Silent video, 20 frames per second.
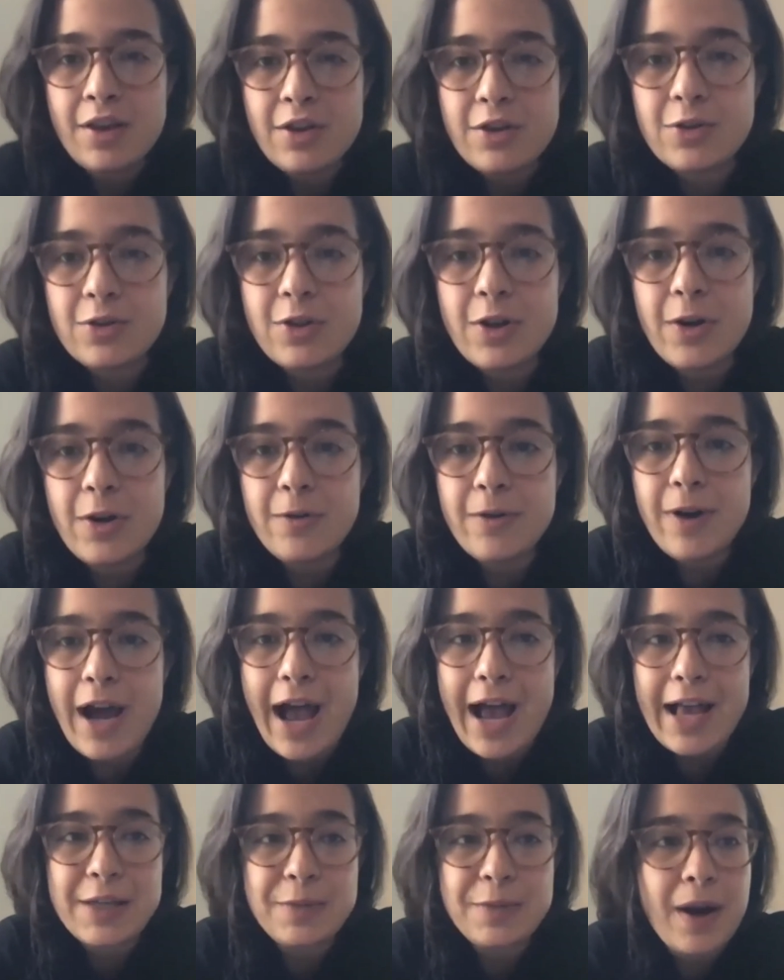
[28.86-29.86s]
So,
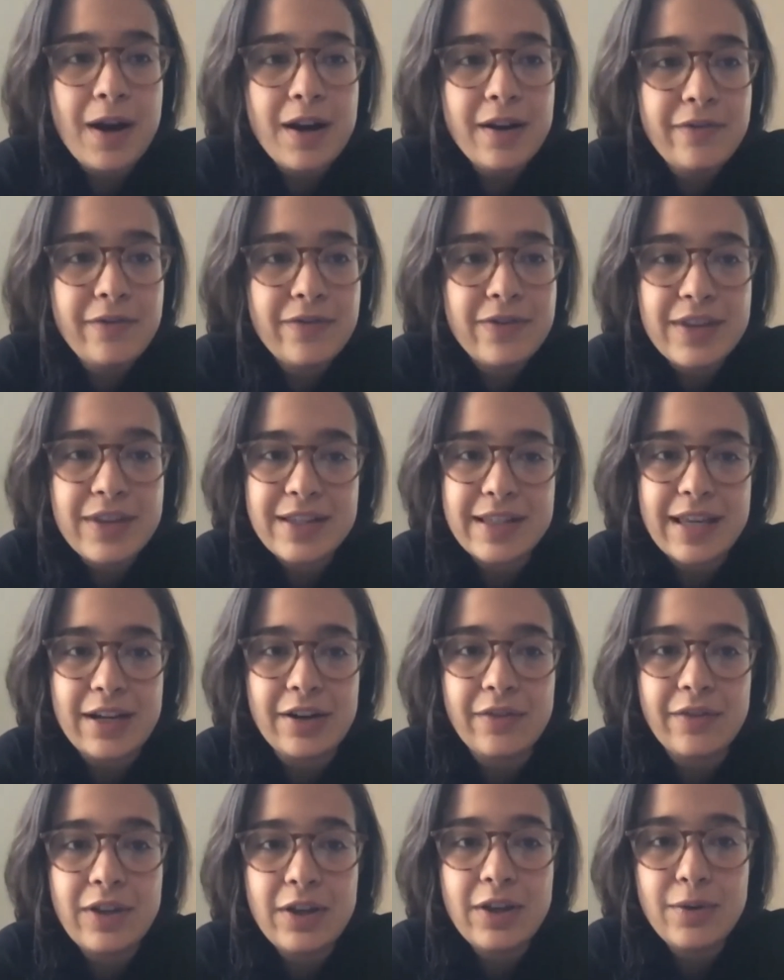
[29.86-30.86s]
as part of this
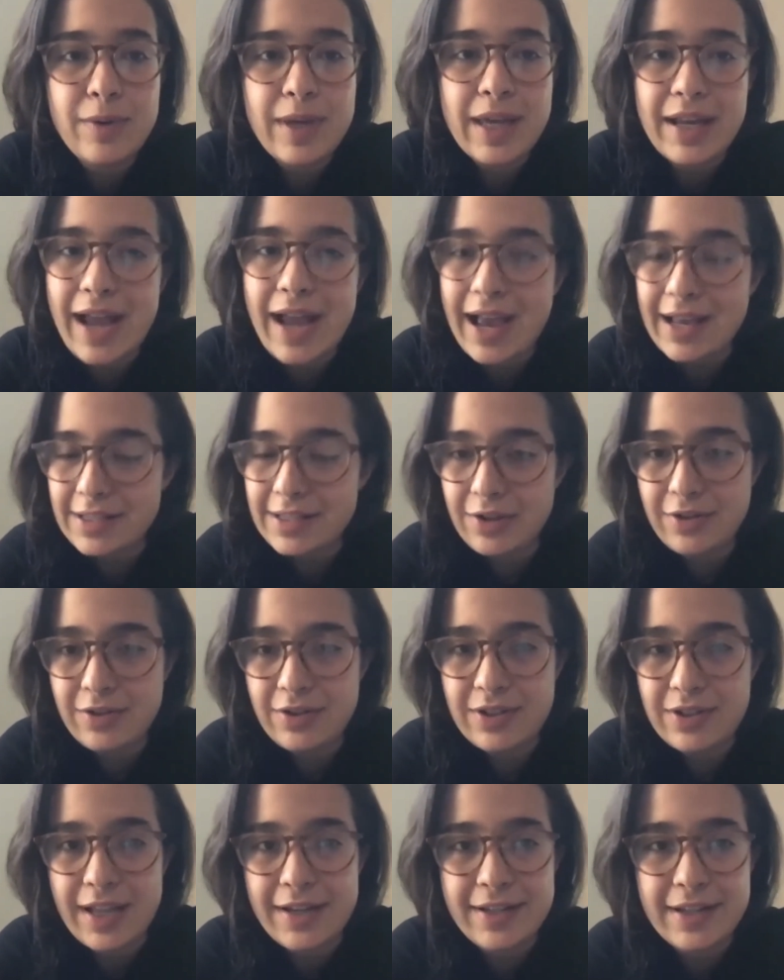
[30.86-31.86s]
interview, we had asked you to
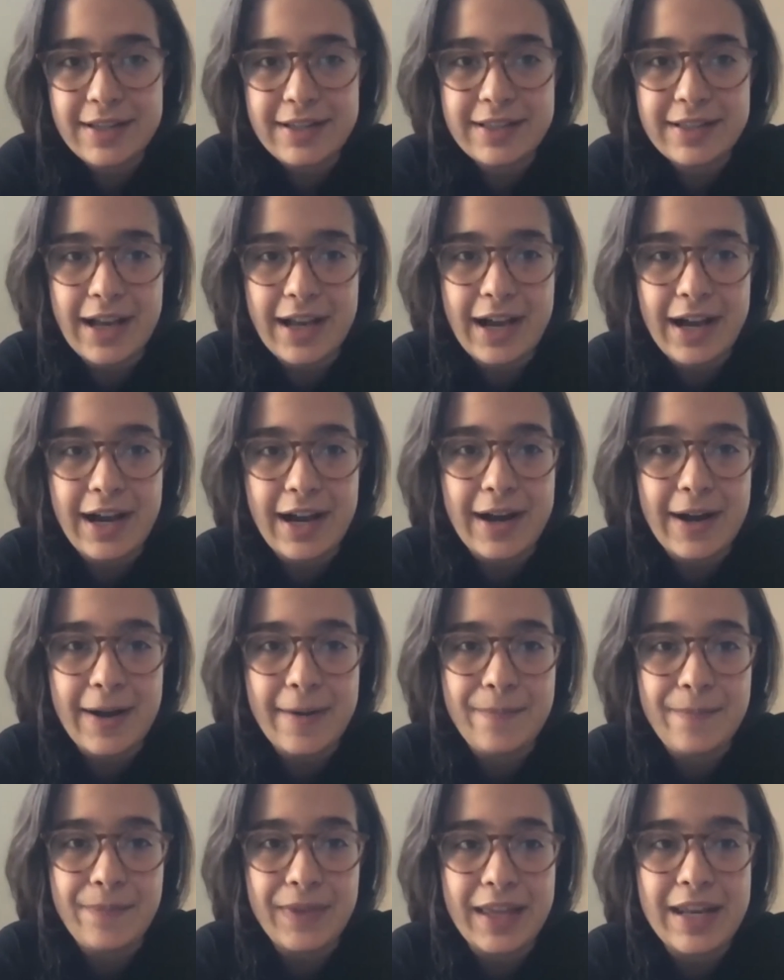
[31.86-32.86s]
send us
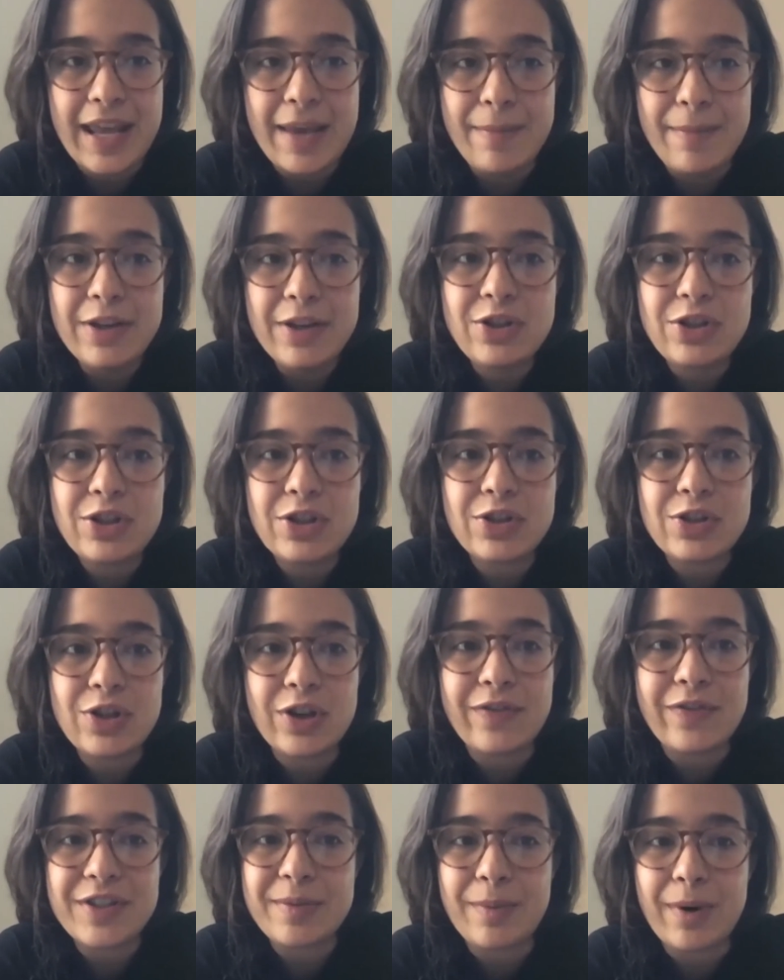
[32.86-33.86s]
um, an image to serve
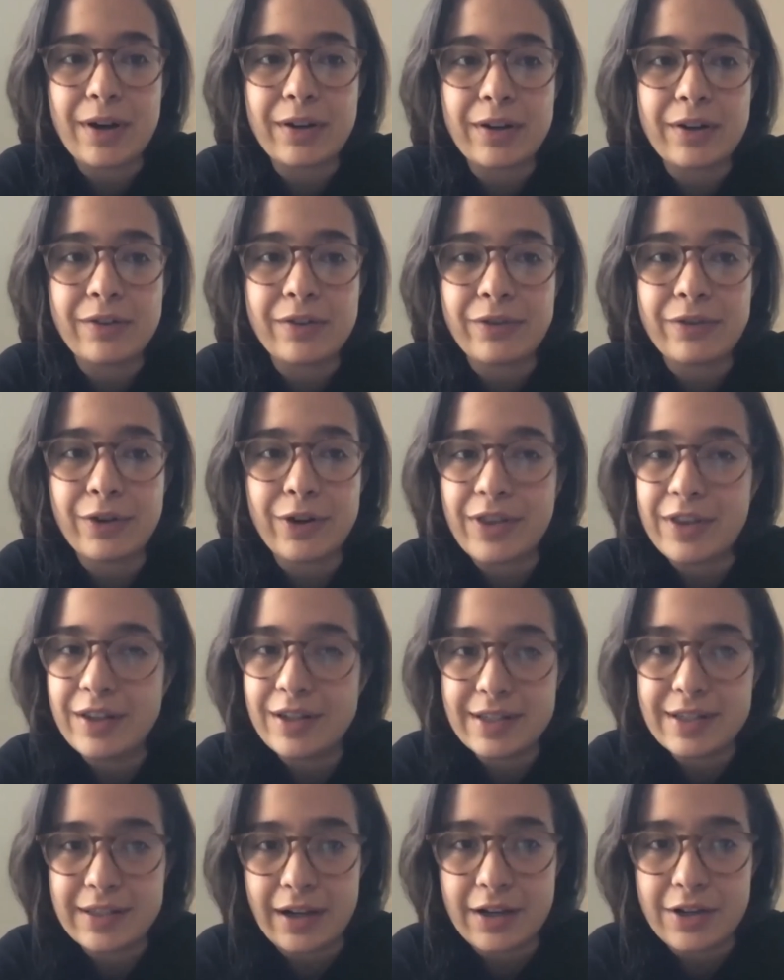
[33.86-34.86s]
as a marker for the
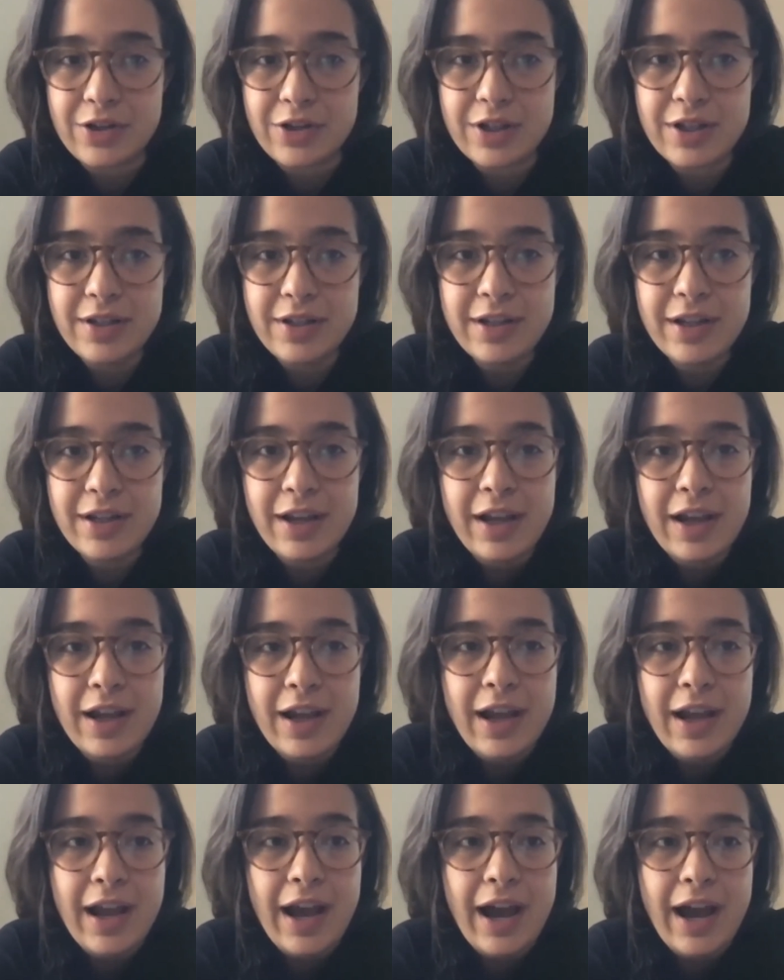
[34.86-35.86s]
discussion
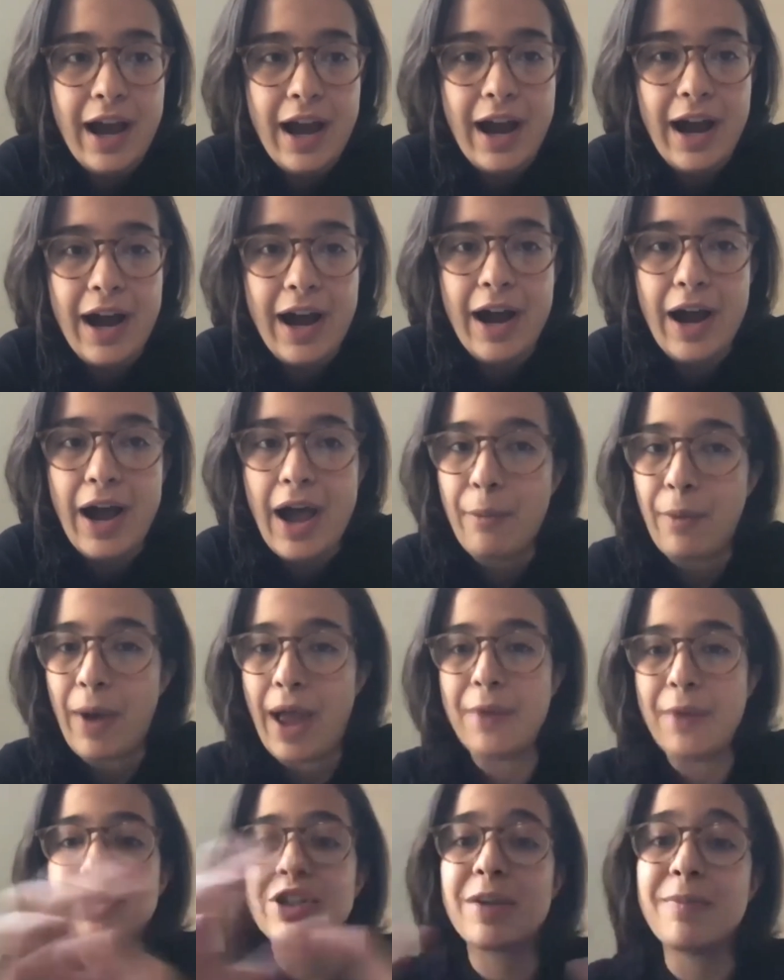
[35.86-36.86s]
uh, and
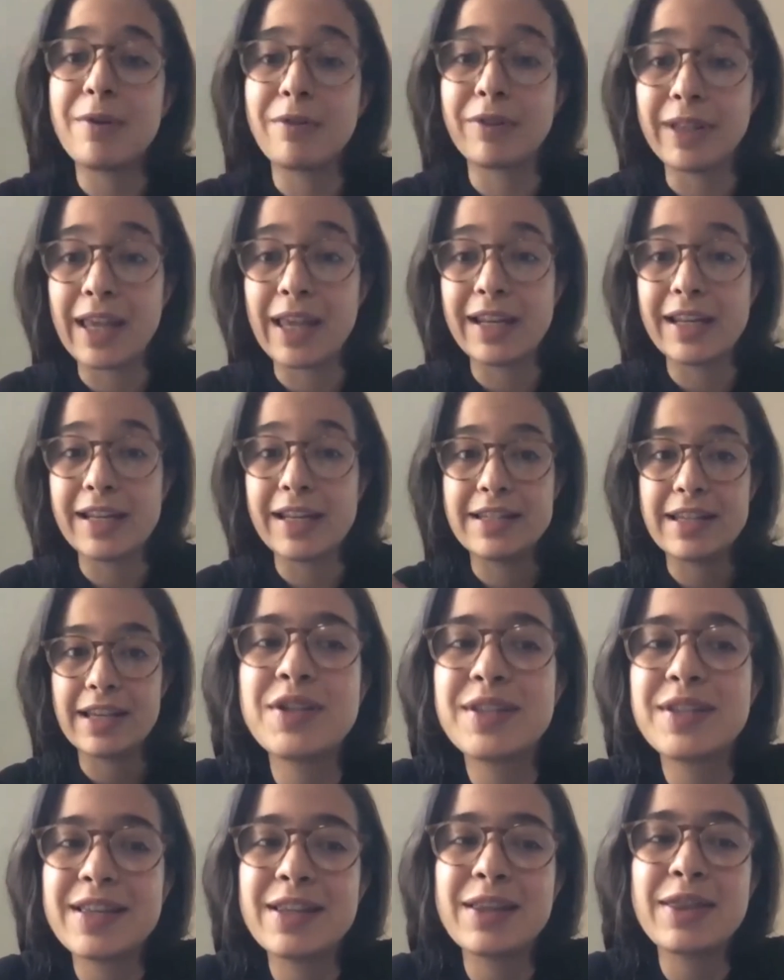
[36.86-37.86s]
which can be related
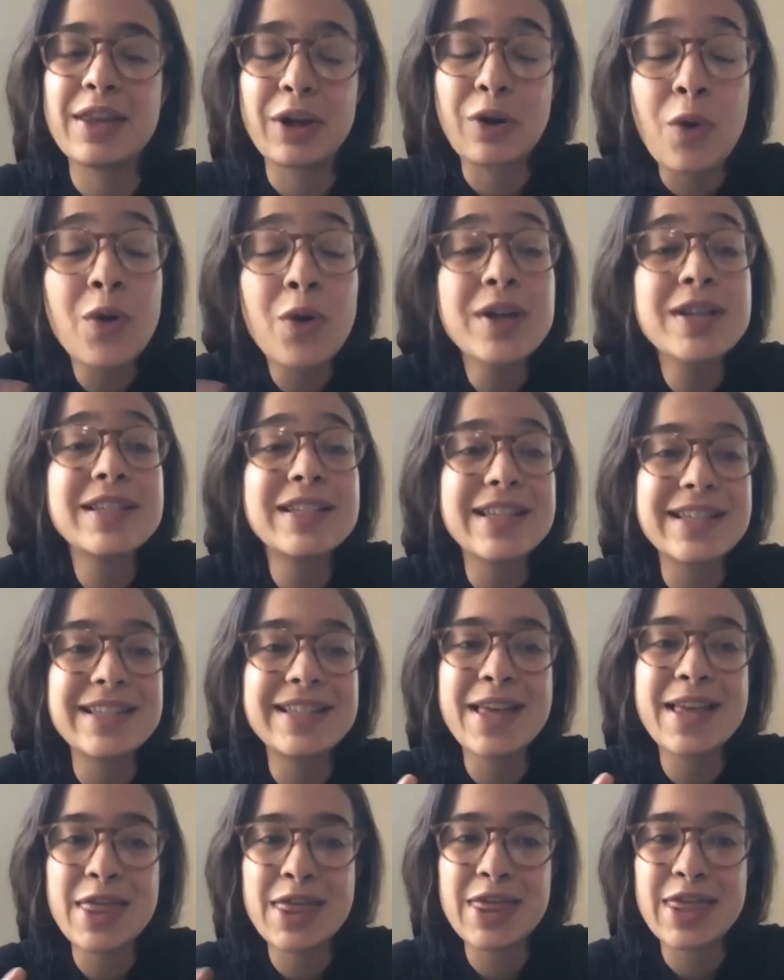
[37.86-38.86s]
to the course's
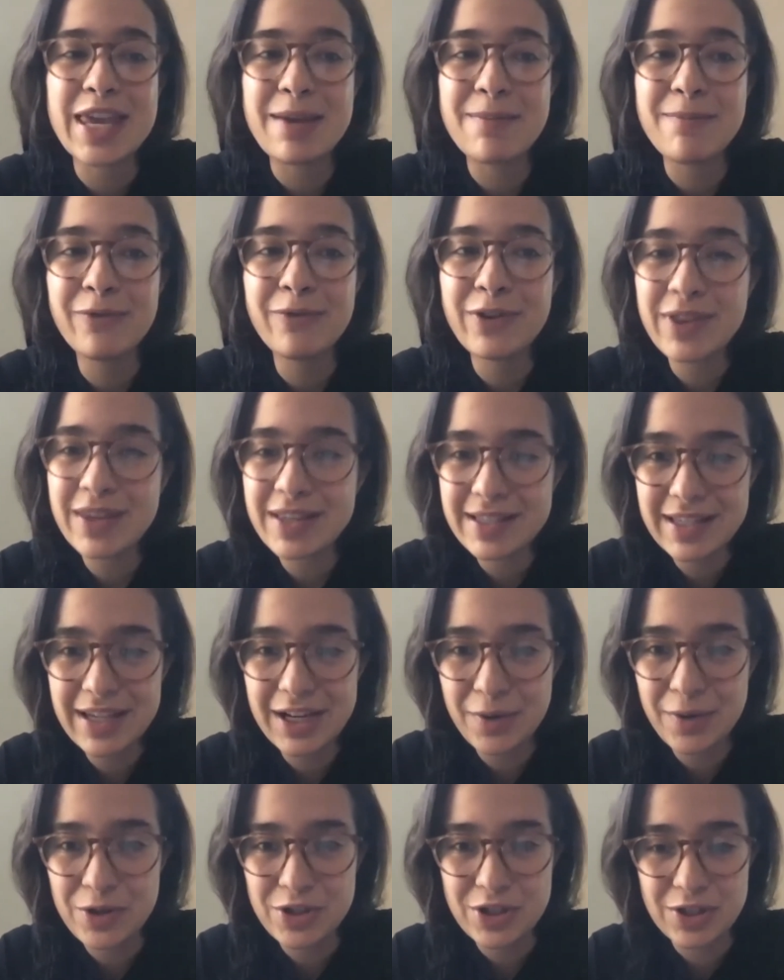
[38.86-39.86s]
theme for this year,
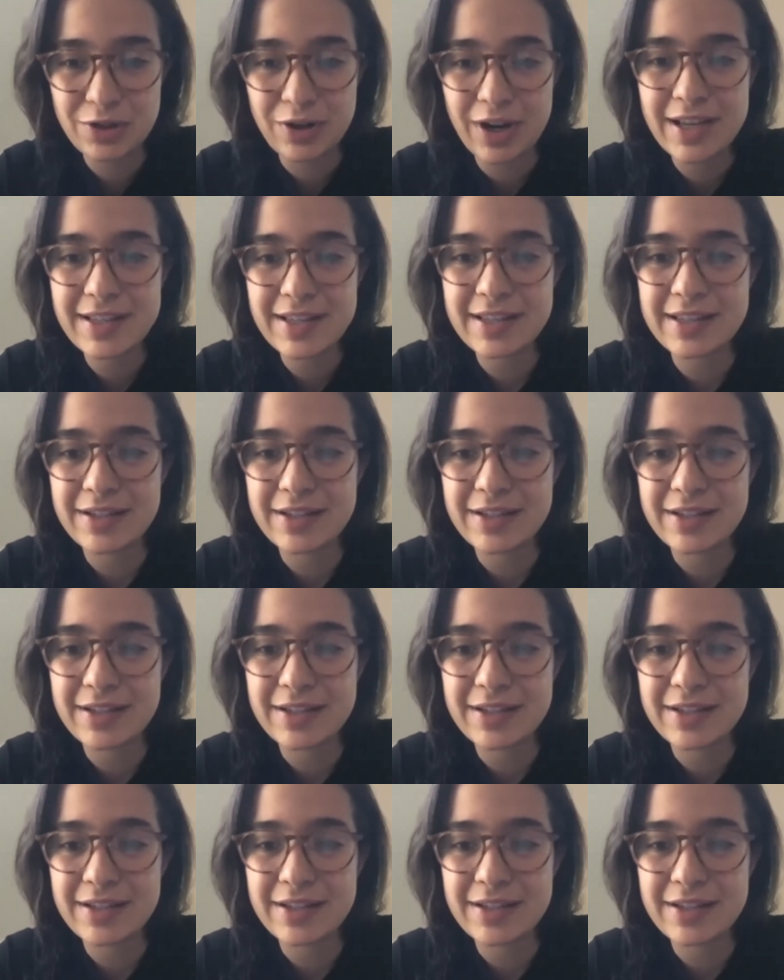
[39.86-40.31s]
which is crisis and